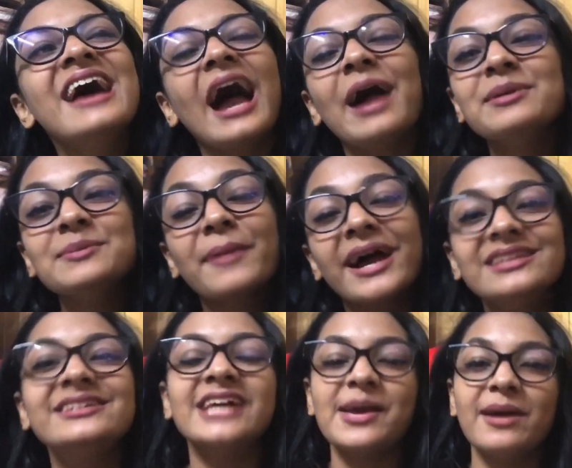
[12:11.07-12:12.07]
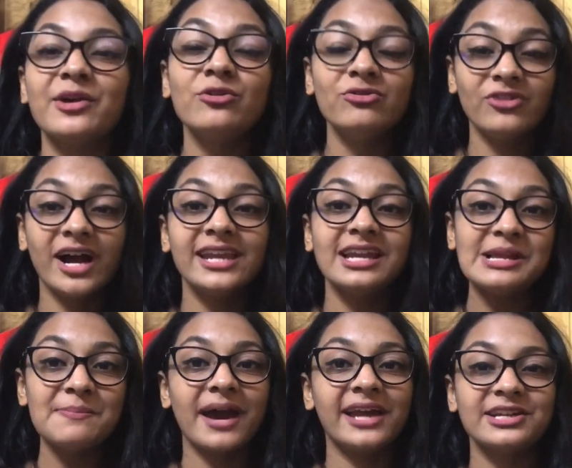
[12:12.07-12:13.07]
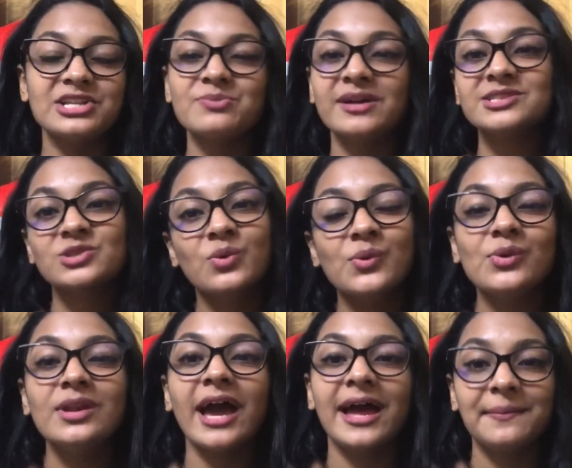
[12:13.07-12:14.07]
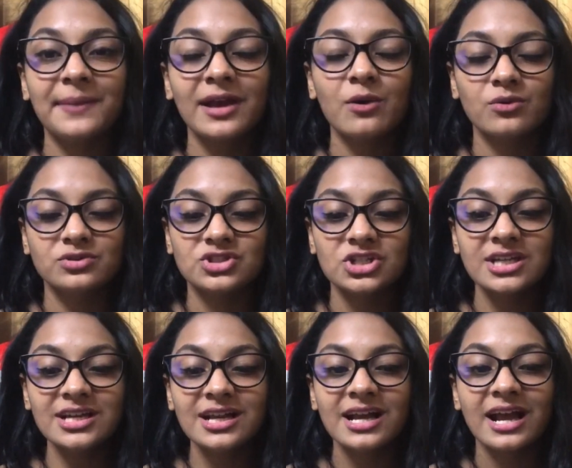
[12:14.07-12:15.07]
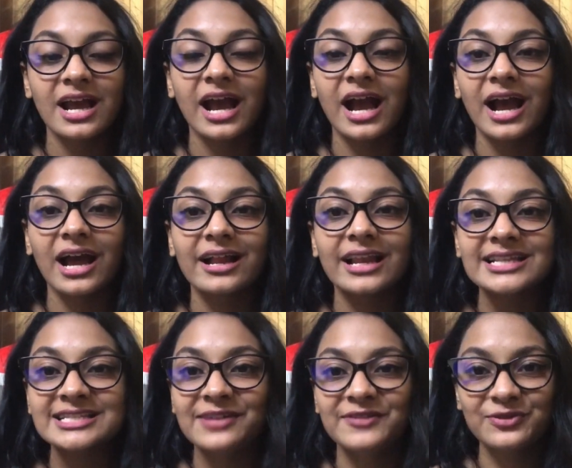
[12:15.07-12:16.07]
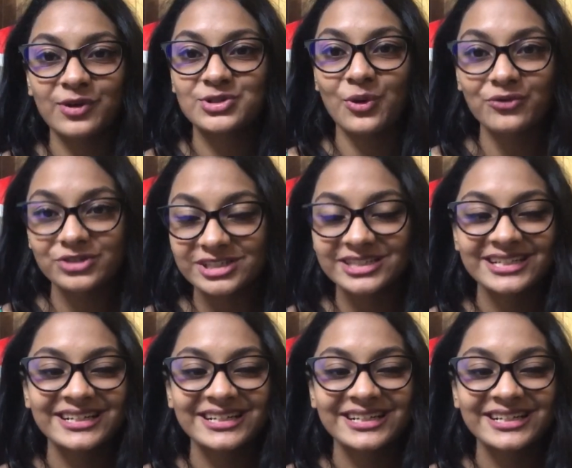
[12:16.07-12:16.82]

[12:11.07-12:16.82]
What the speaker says: I mean, by the time I could finally manage my school and my coaching, class 11th was over.